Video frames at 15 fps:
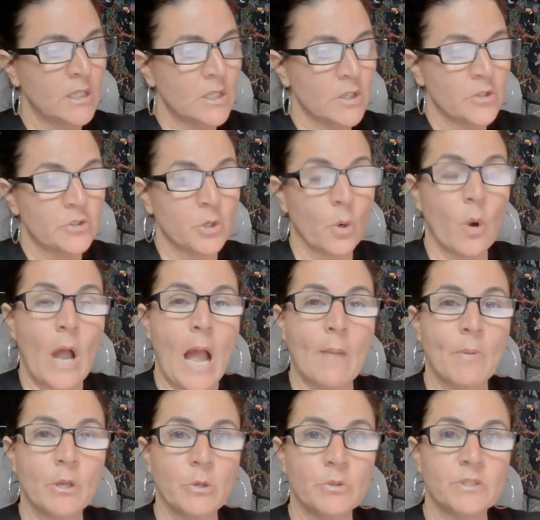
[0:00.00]
So how
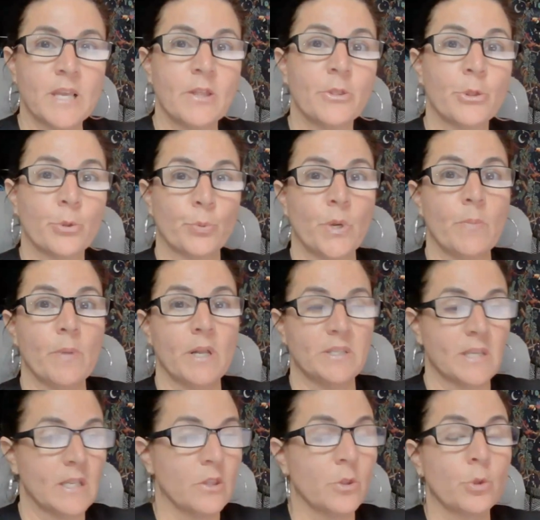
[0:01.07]
about you set 3 months?
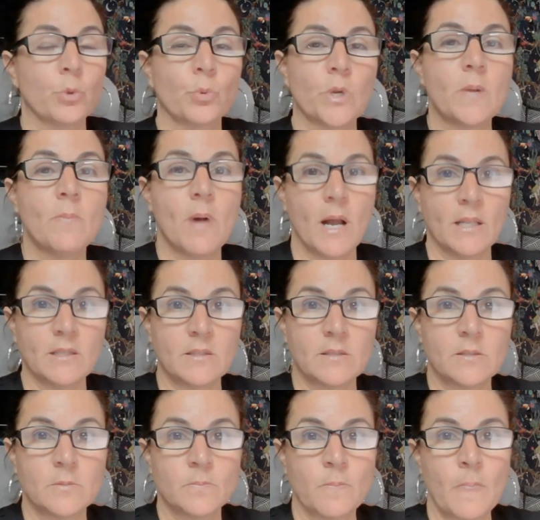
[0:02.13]
Say in 3
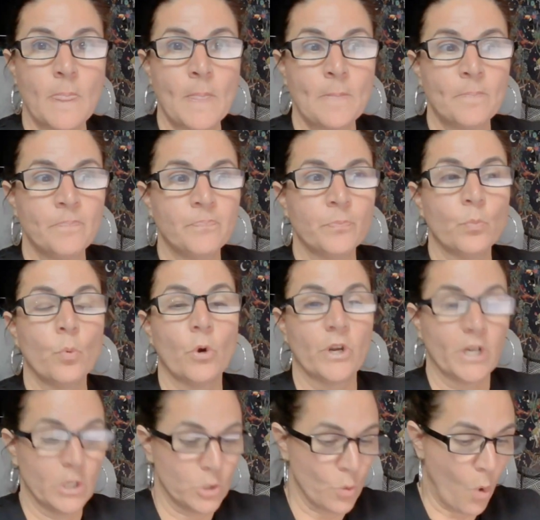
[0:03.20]
months, we're going
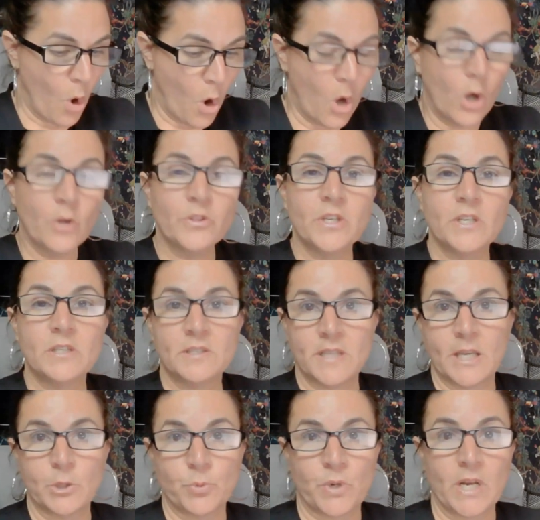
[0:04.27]
to do all these
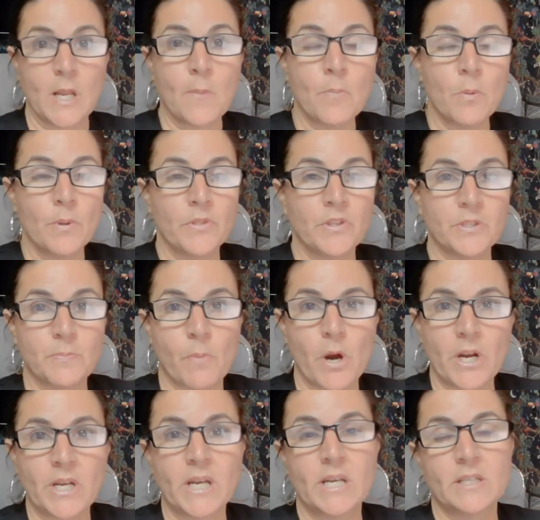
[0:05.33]
things. We're going to implement this
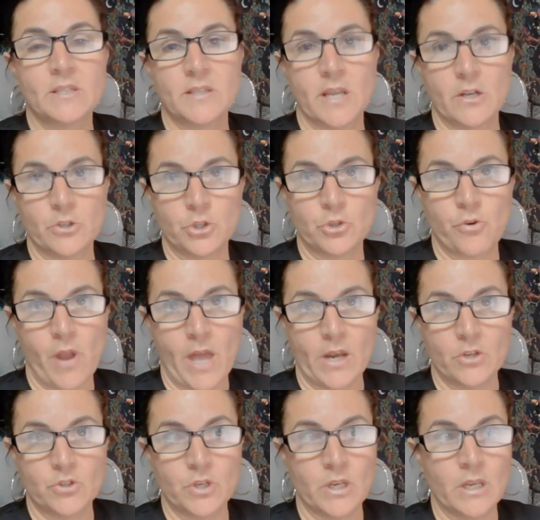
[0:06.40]
marketing and sales
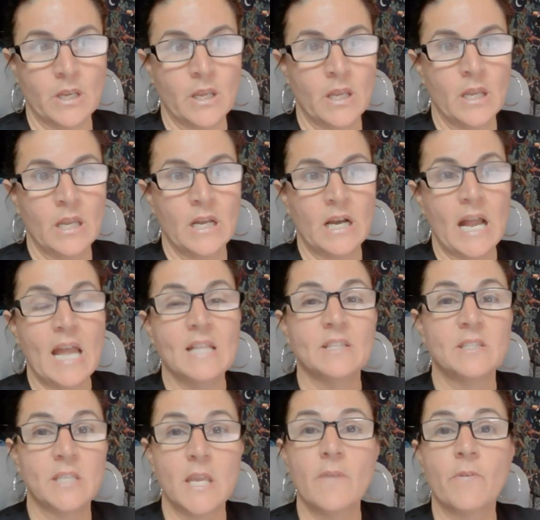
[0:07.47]
strategy and
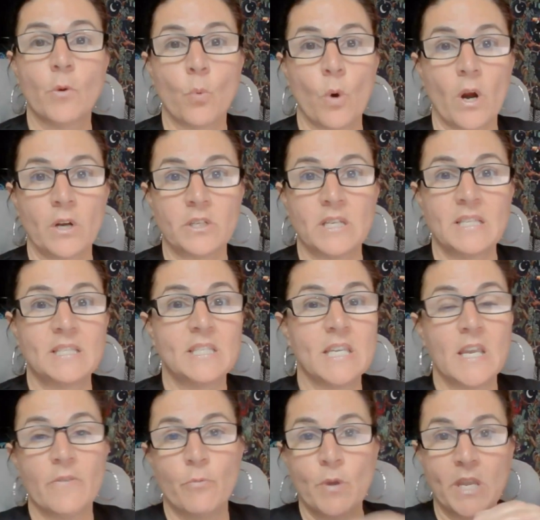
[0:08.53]
see if it works and see
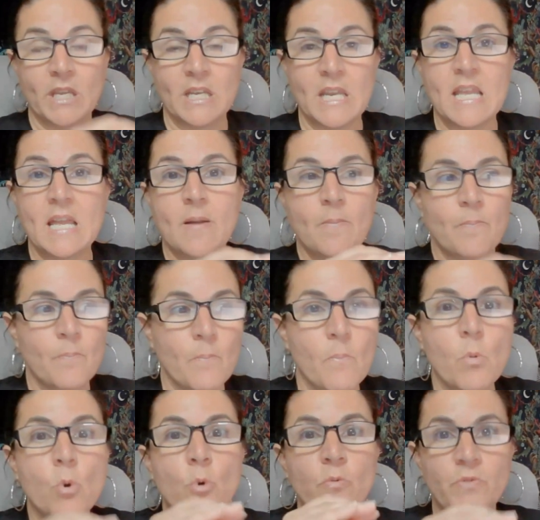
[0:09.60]
if we can
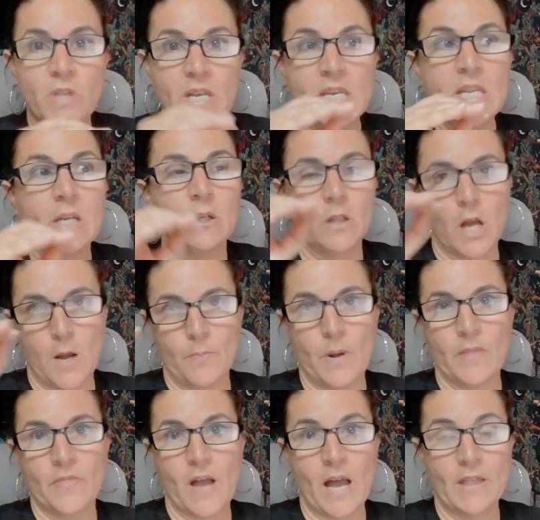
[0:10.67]
move the needle up
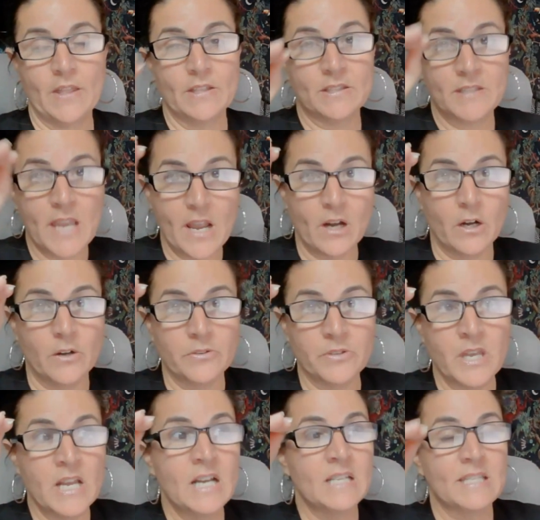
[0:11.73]
on sales
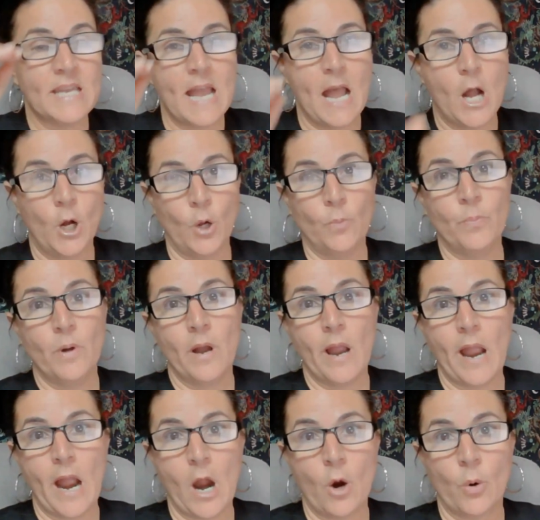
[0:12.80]
to help
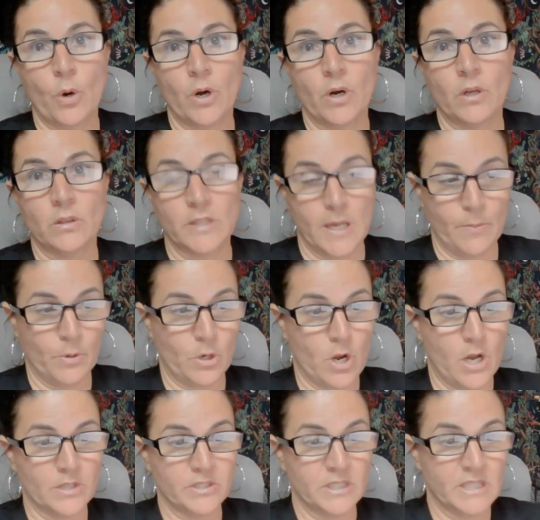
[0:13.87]
our labor
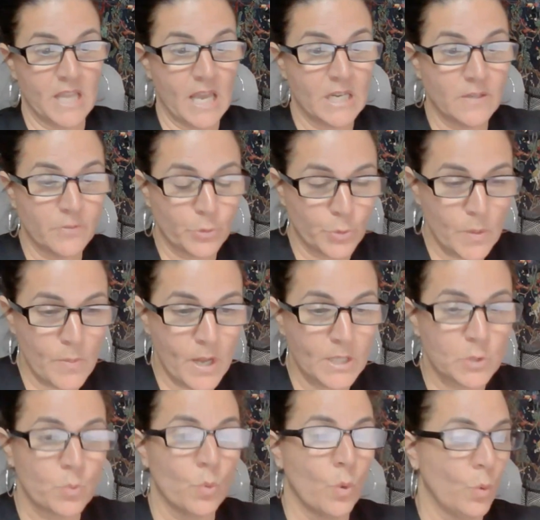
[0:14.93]
costs. At the end of 3
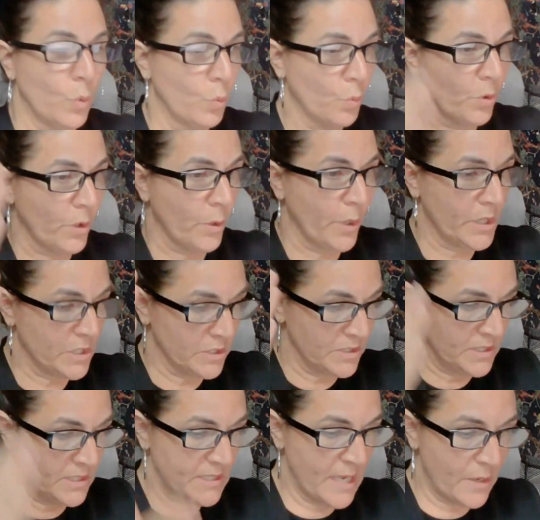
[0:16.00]
months, we're going to
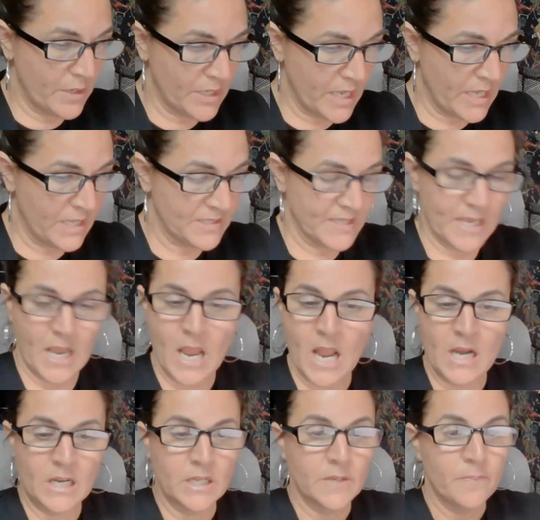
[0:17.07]
sit down again and say,
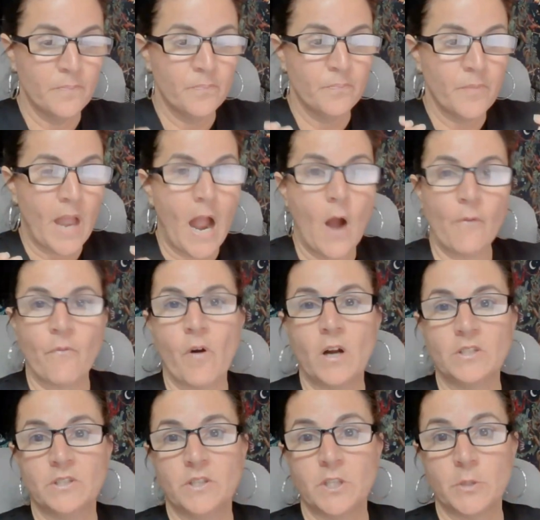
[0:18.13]
how far
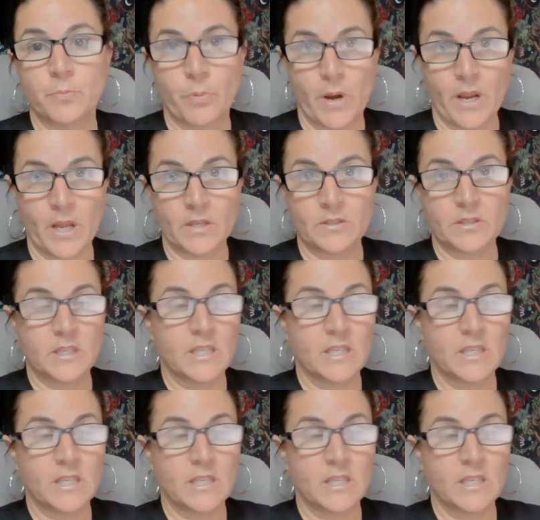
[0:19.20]
did this bring us?